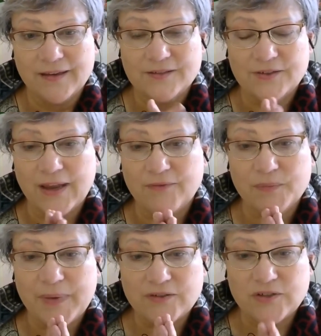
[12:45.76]
So have a
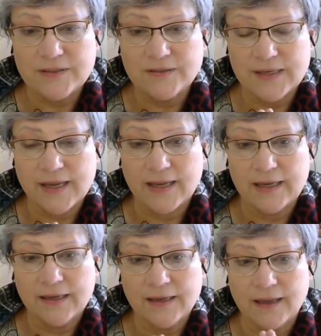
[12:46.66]
magical
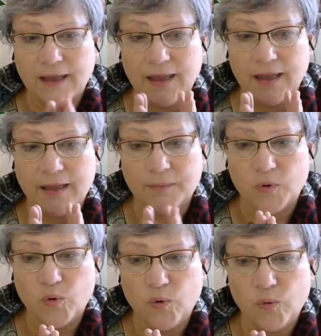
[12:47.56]
day,
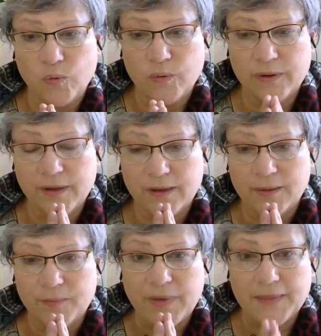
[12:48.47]
all
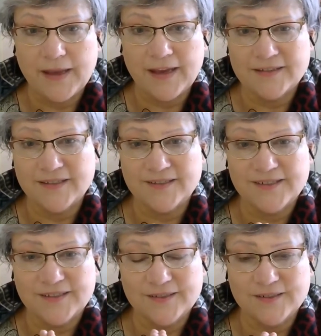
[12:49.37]
mother
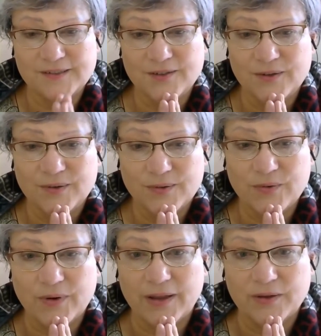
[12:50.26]
essences
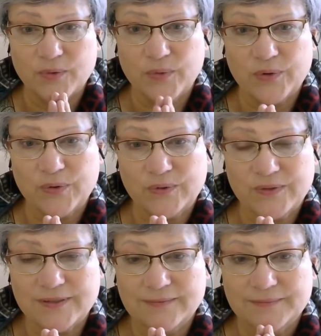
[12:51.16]
throughout the
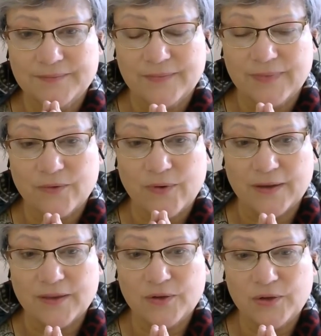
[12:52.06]
world,
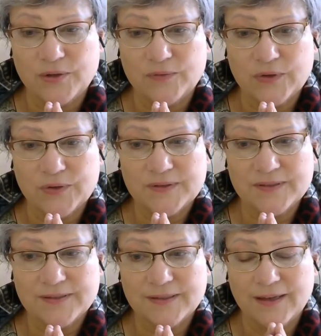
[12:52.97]
throughout the
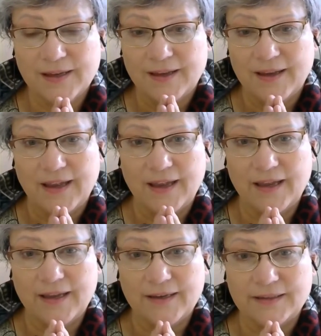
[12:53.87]
universe,
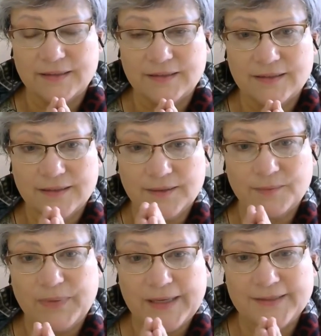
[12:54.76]
and
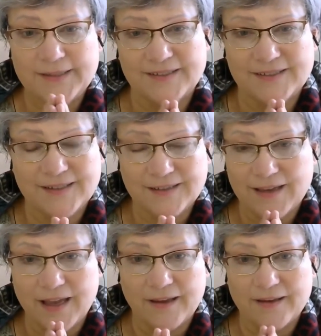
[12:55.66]
blessings.
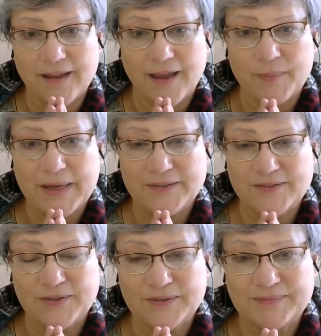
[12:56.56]
I
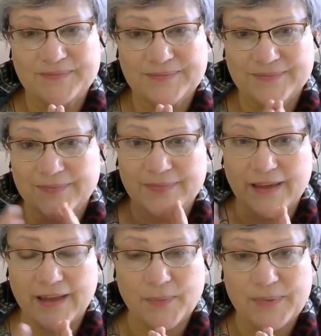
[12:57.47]
bless you,
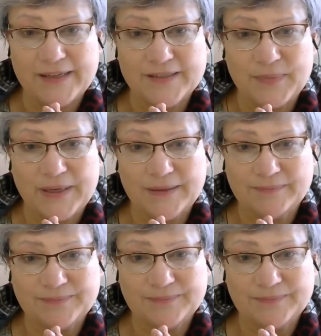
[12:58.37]
and I bless me.